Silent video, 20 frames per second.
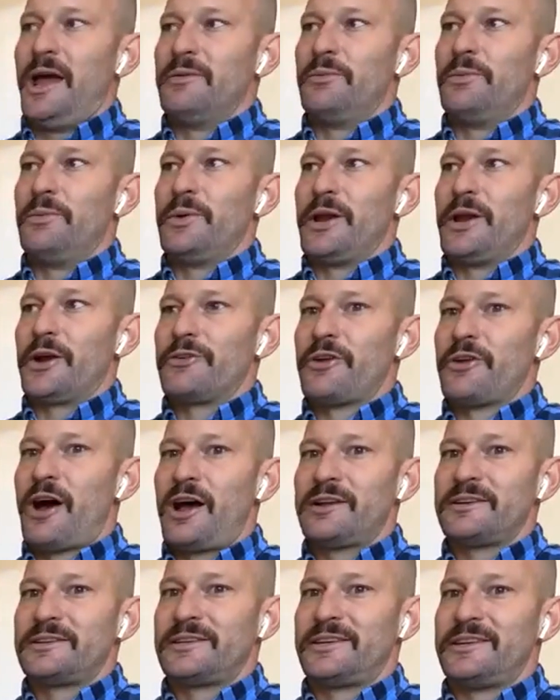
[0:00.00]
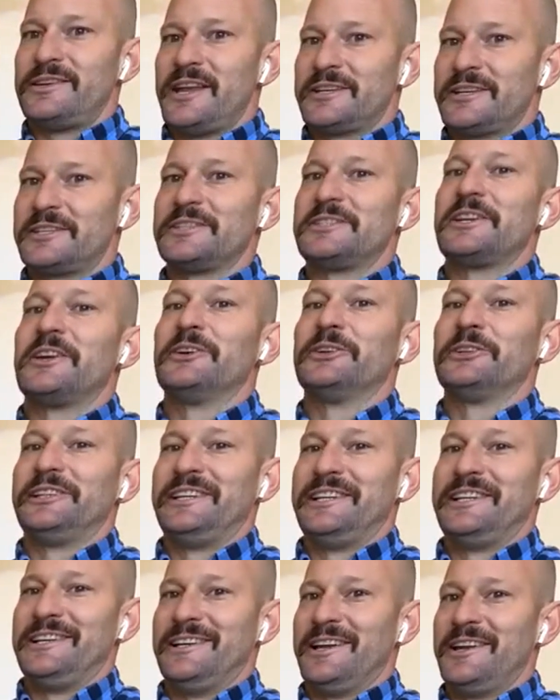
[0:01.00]
we are not
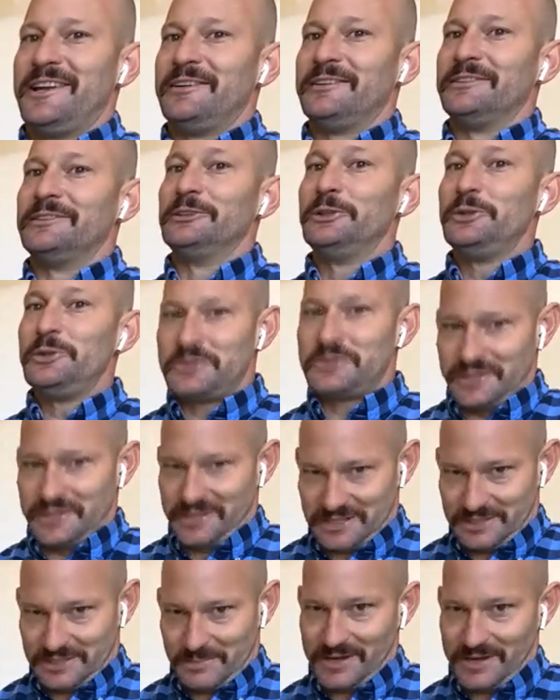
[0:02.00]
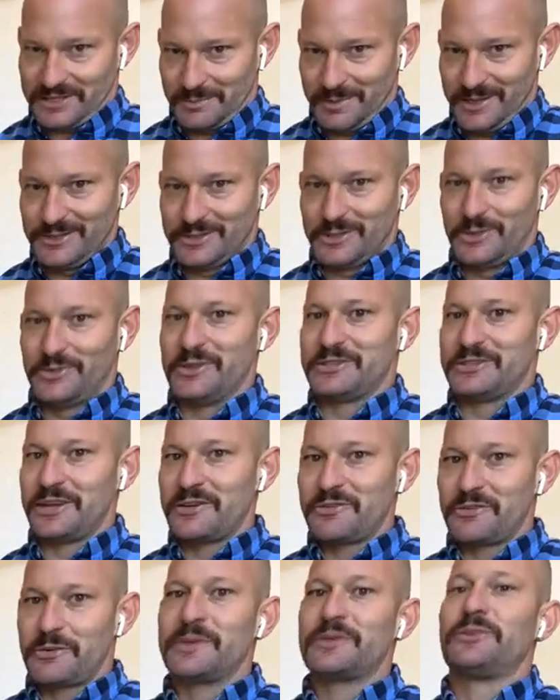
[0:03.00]
necessarily losing specimens. So this
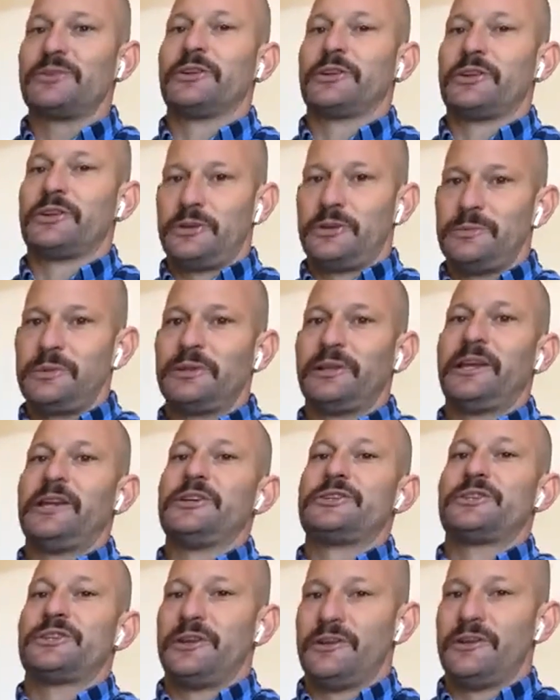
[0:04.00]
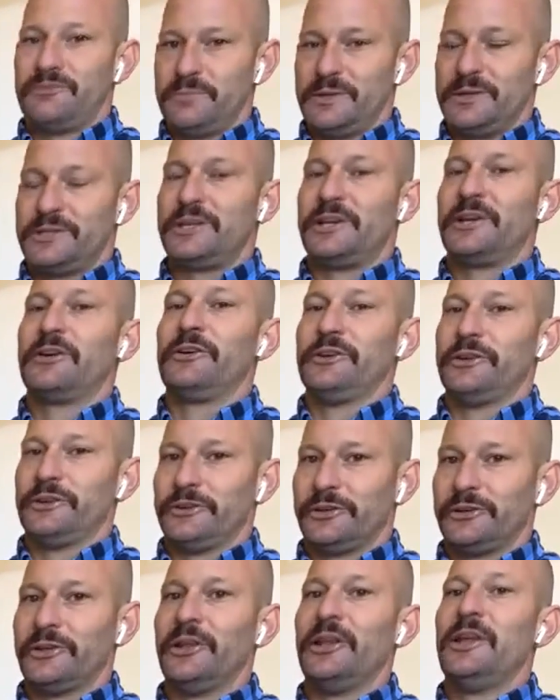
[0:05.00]
accumulation of
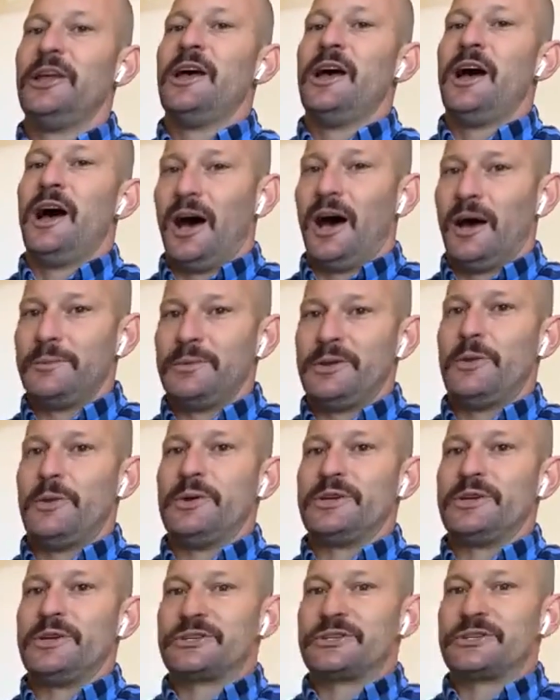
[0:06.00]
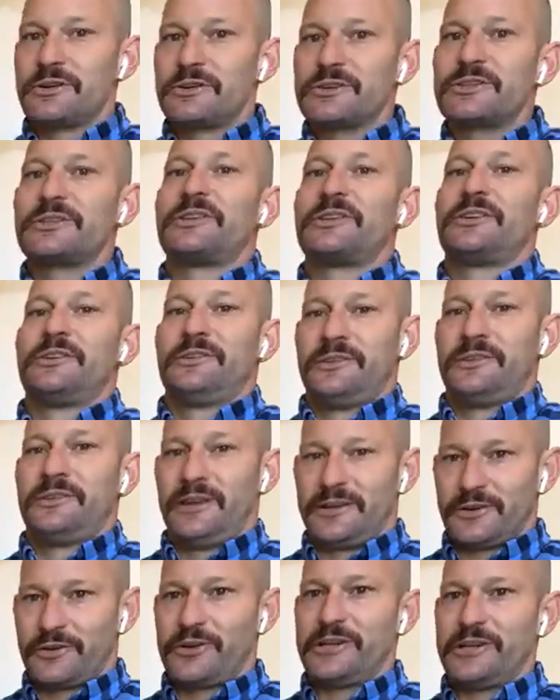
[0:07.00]
material, you know, we start
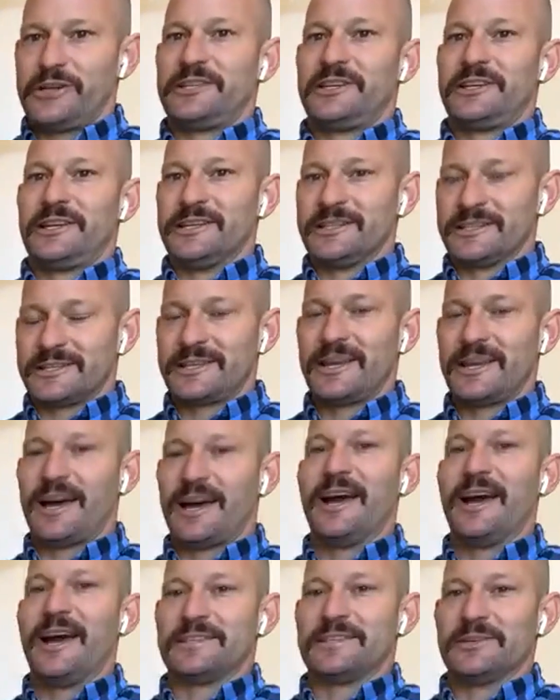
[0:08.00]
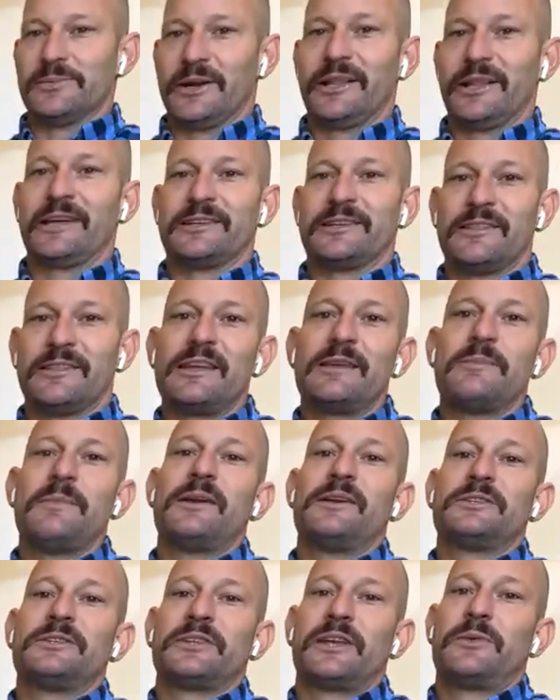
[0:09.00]
increasing in size, and what I like to think
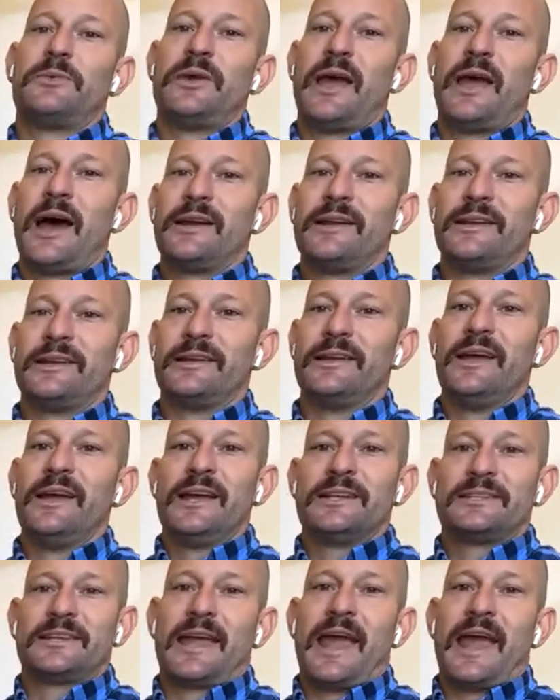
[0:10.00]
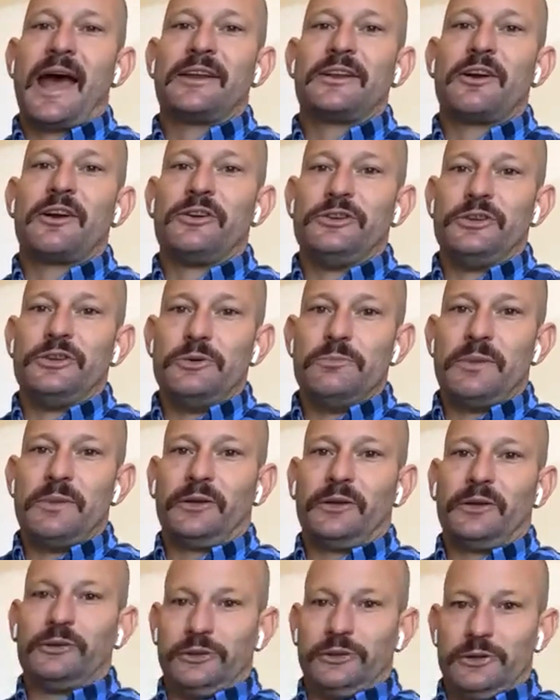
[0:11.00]
about is like adding on new
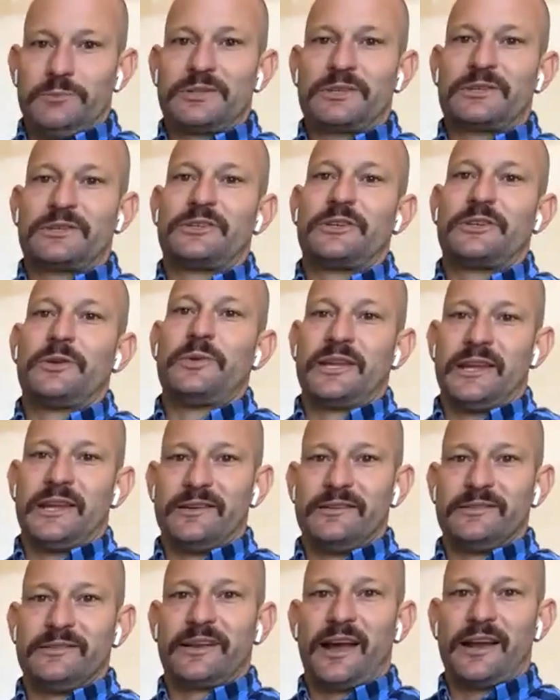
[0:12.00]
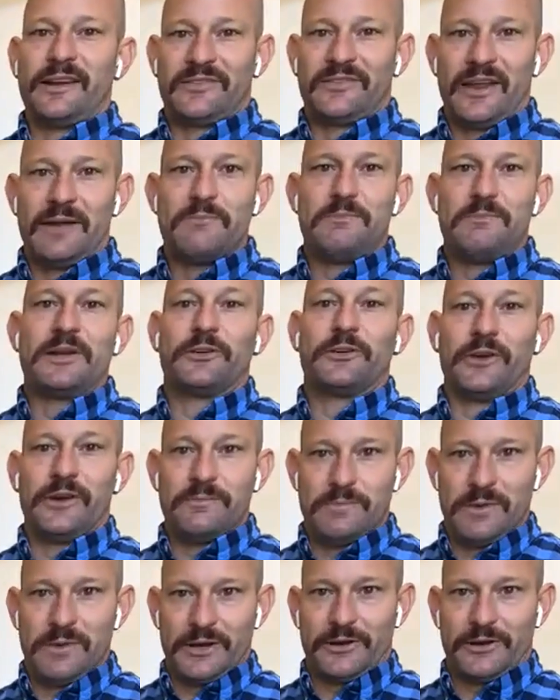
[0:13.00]
belt loops, so we can kind of get bigger
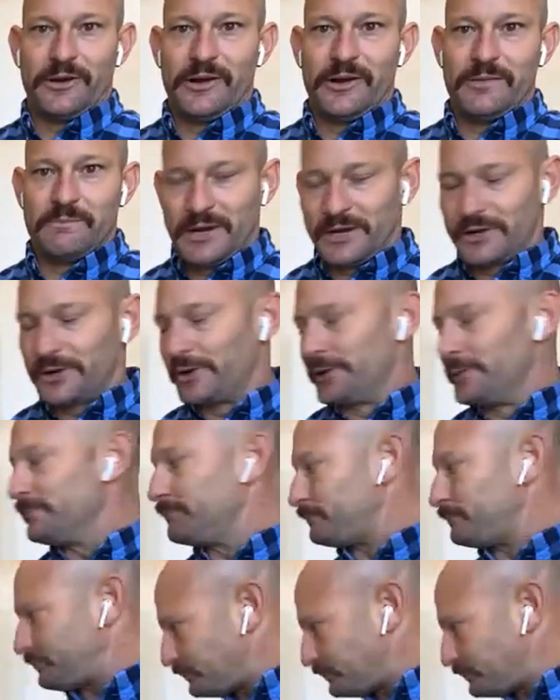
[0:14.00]
and bigger and bigger.